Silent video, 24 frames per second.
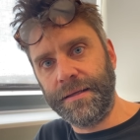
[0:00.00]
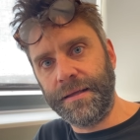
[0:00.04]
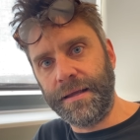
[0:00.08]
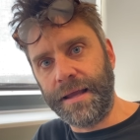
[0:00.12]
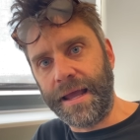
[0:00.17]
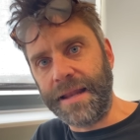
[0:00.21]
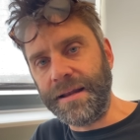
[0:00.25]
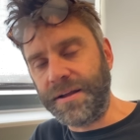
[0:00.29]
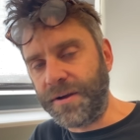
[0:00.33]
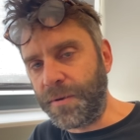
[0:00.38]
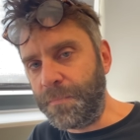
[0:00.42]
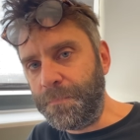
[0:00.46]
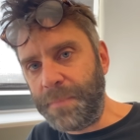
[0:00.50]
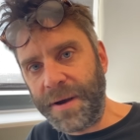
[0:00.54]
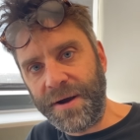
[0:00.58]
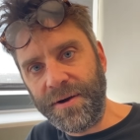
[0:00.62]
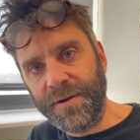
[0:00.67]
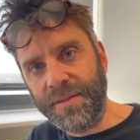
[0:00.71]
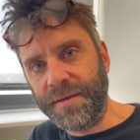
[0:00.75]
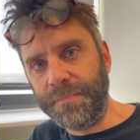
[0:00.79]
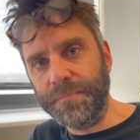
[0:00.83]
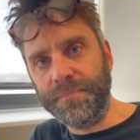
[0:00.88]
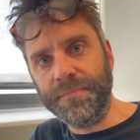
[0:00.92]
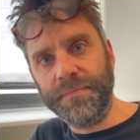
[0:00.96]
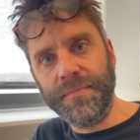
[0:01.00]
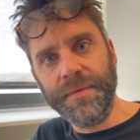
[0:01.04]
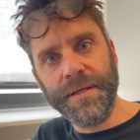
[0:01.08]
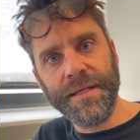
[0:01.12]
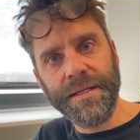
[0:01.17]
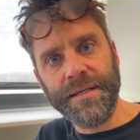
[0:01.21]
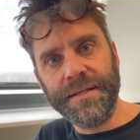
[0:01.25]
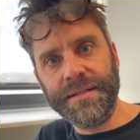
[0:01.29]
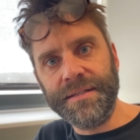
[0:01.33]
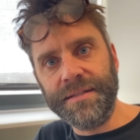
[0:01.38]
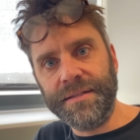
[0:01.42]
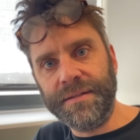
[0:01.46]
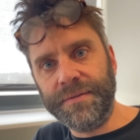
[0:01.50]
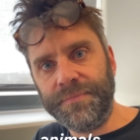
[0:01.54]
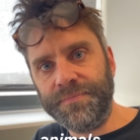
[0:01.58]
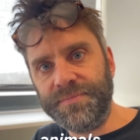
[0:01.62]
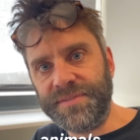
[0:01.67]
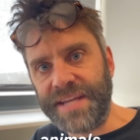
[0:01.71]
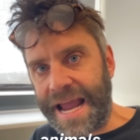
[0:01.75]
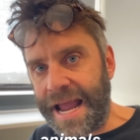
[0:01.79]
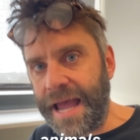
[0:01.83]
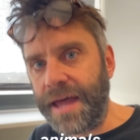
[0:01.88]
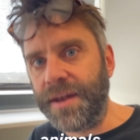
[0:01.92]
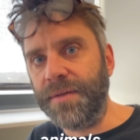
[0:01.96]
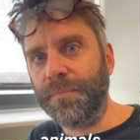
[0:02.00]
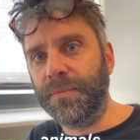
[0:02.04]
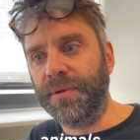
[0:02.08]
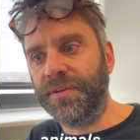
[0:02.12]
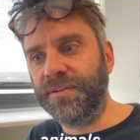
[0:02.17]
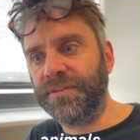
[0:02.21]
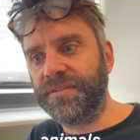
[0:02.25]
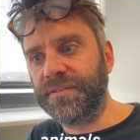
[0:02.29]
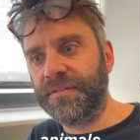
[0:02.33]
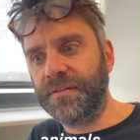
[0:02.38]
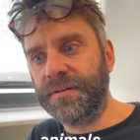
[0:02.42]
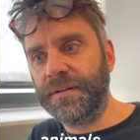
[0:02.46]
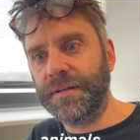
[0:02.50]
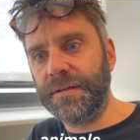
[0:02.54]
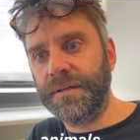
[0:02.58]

and compare them to animals,